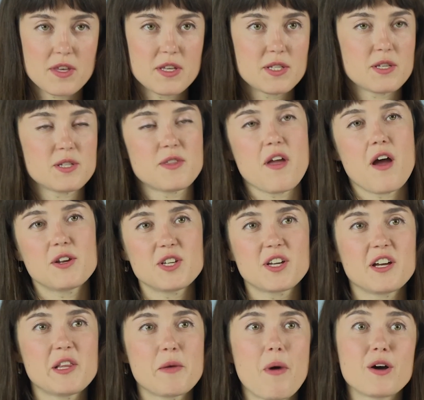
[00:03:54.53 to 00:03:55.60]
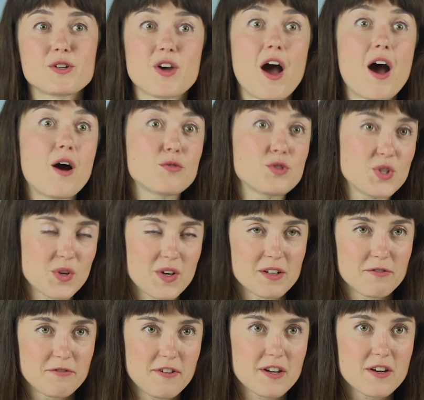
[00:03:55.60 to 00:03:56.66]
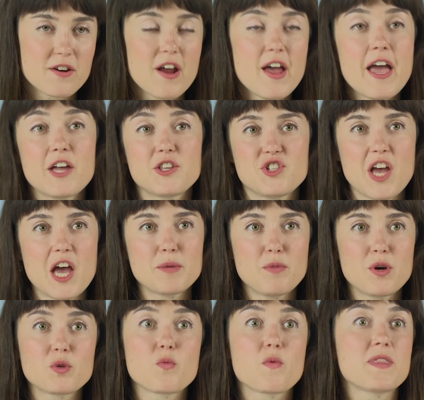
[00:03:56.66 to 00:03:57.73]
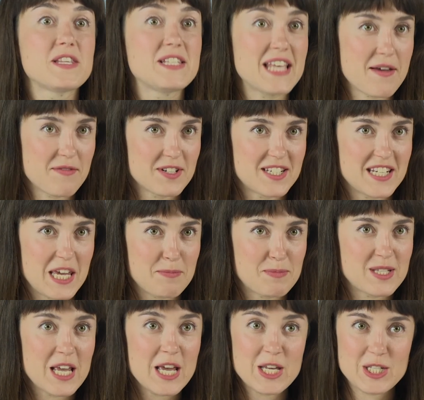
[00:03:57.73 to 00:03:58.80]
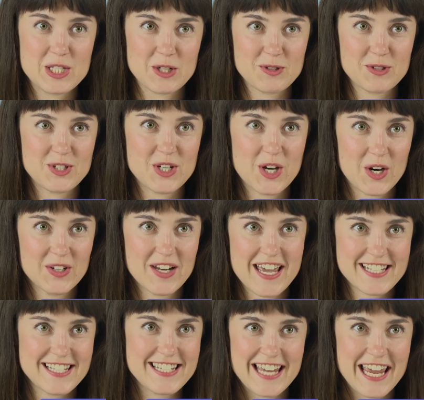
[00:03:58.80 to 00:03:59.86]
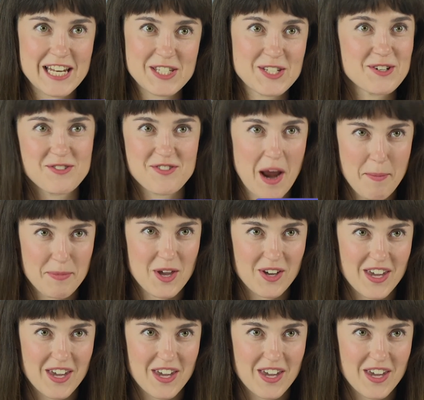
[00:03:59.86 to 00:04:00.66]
This is the article about how to configure a chatbot with 7 tips, so don't hesitate to grab your